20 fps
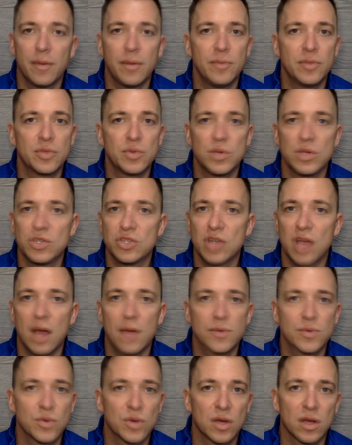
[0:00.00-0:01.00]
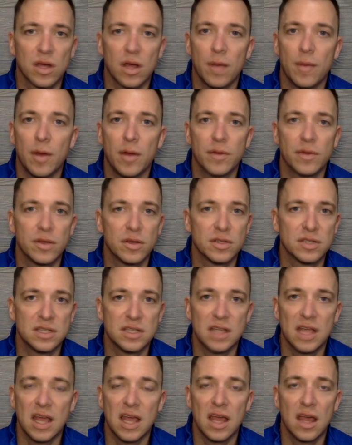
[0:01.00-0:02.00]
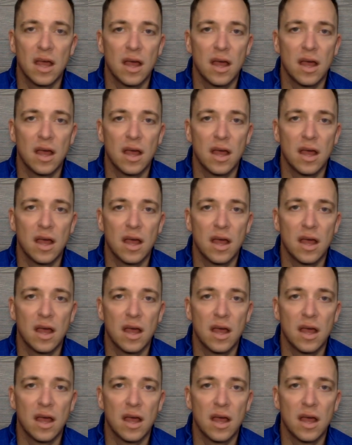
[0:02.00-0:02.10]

in between jobs. We're gonna come out there today.